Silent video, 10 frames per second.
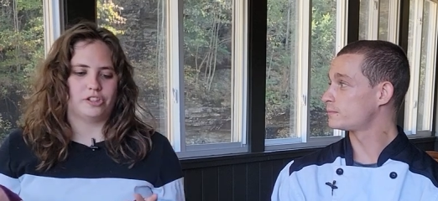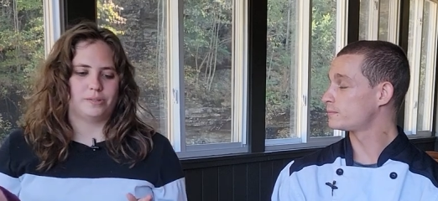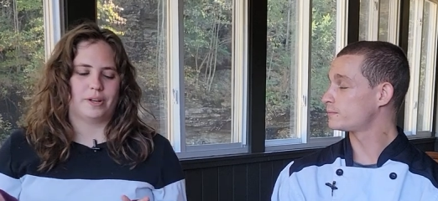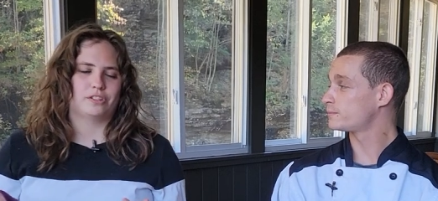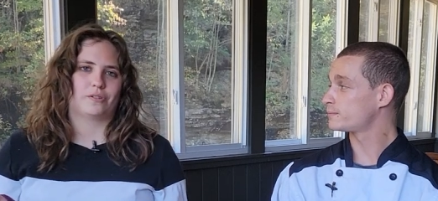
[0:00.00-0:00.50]

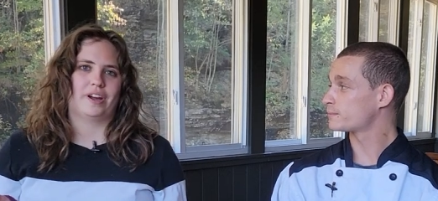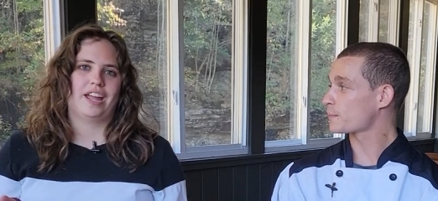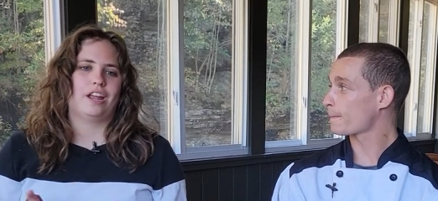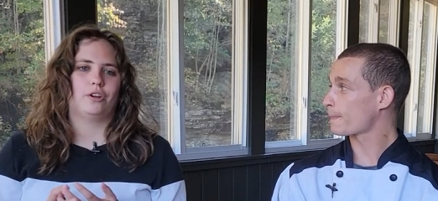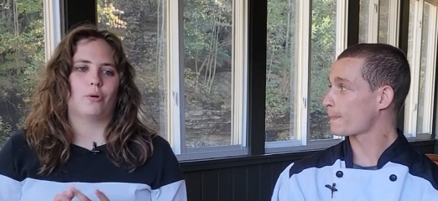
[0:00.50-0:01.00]
Speaker 1: smells
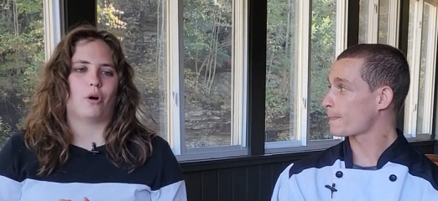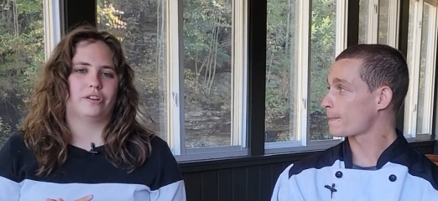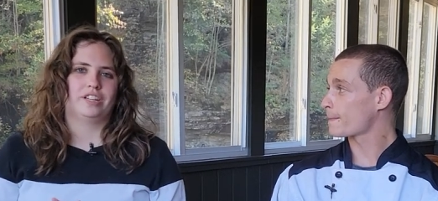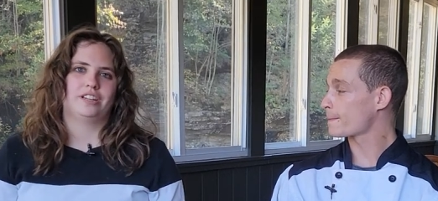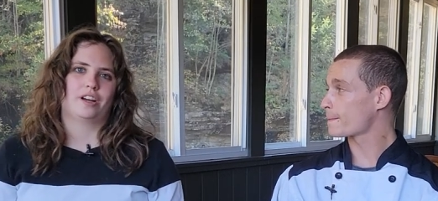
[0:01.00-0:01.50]
great, and you
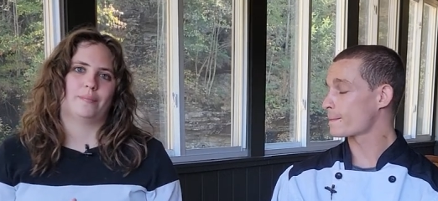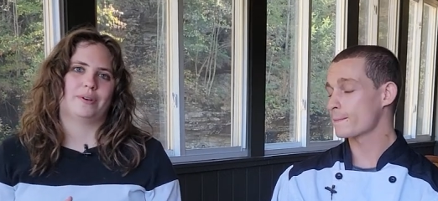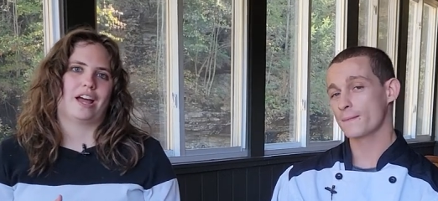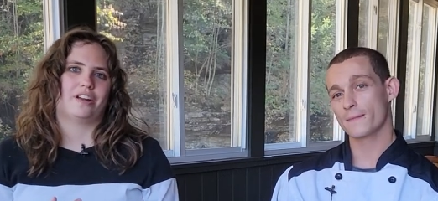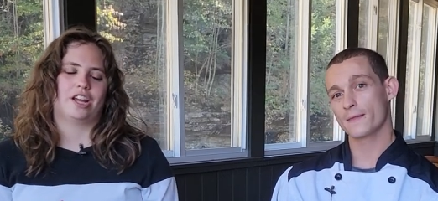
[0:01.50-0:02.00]
all need to come
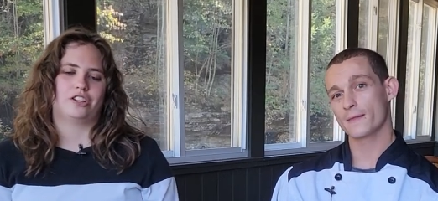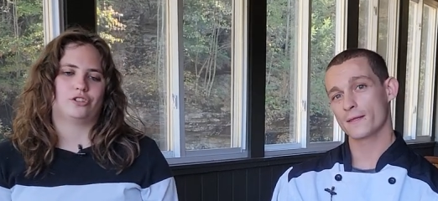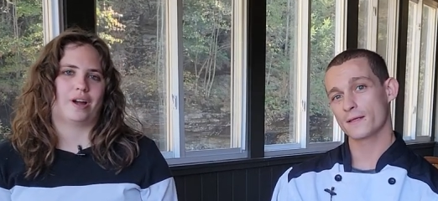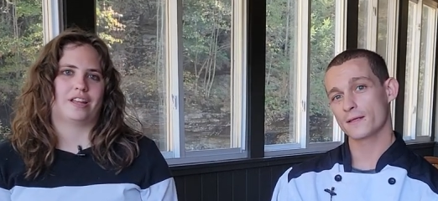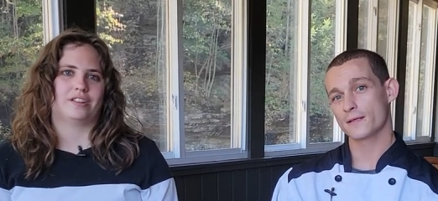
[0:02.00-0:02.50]
down and
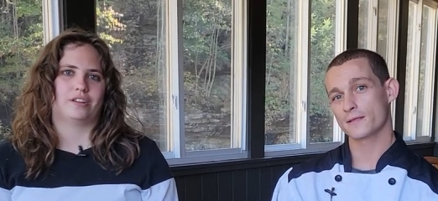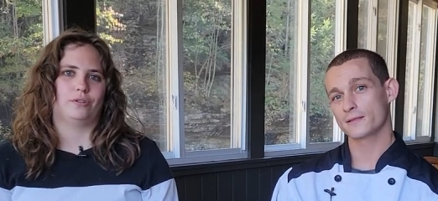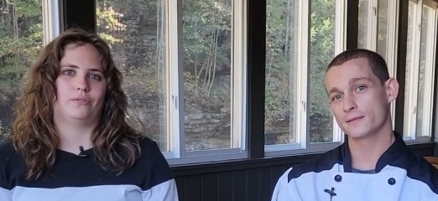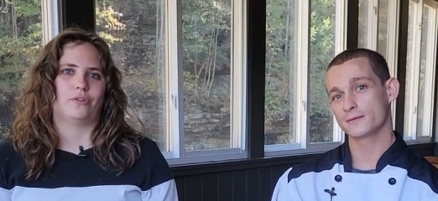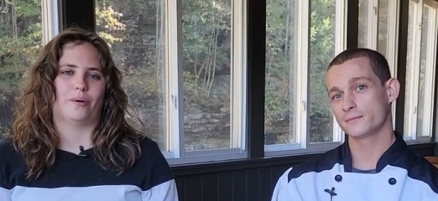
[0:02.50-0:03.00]
try the
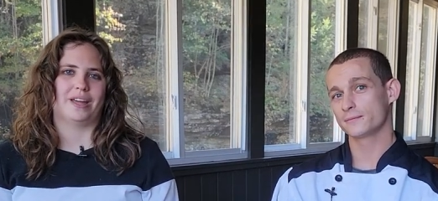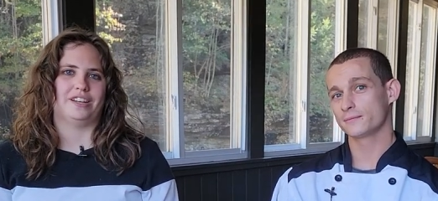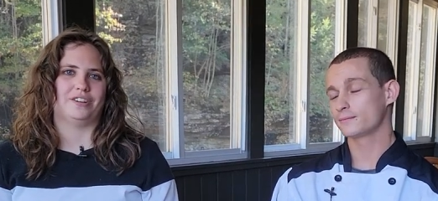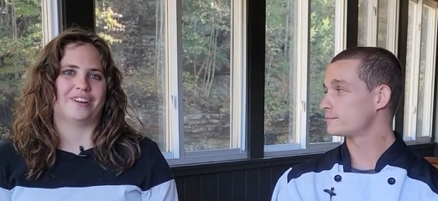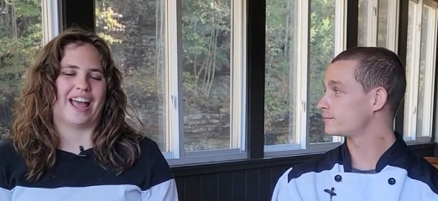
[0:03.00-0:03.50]
new fall
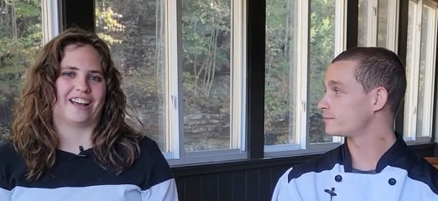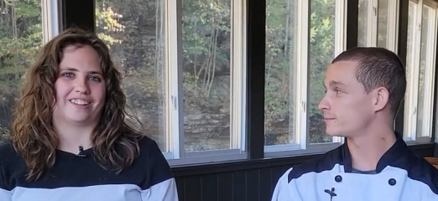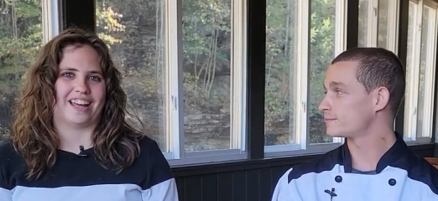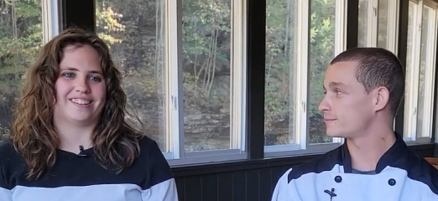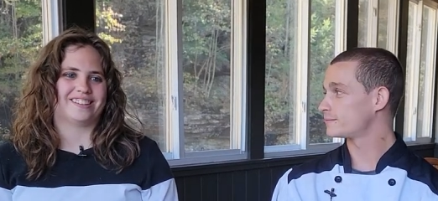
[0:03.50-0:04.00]
menu at
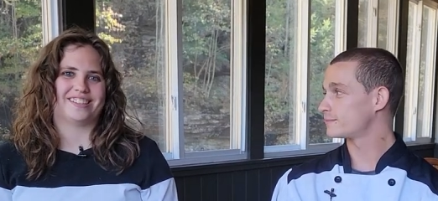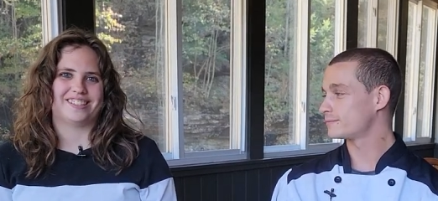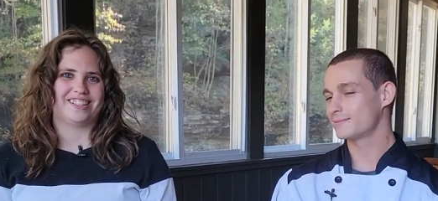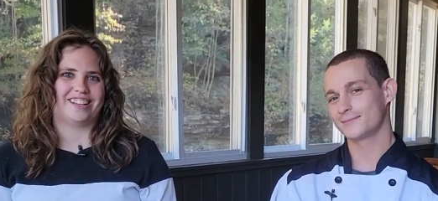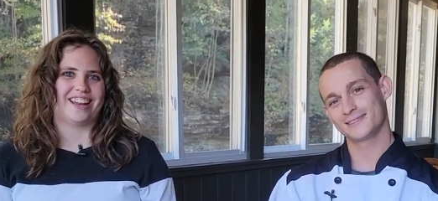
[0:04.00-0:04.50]
Glass.
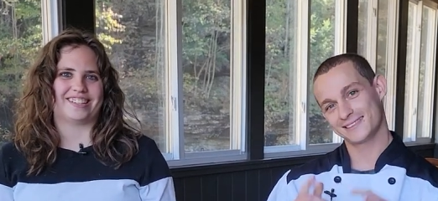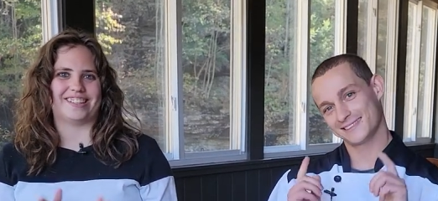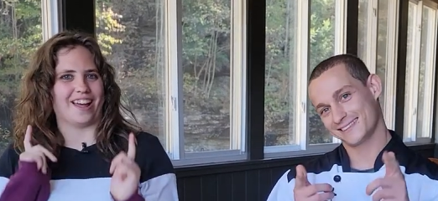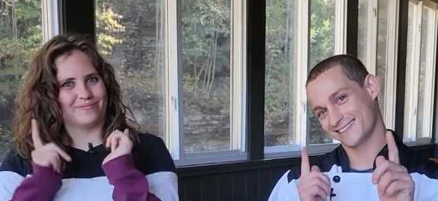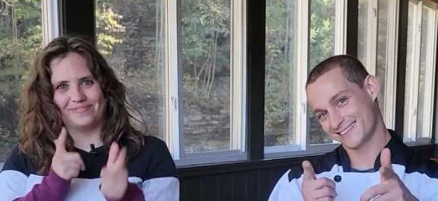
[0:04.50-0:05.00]
See you next
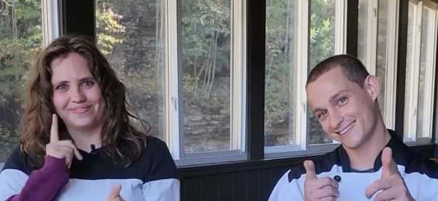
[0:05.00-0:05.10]
time.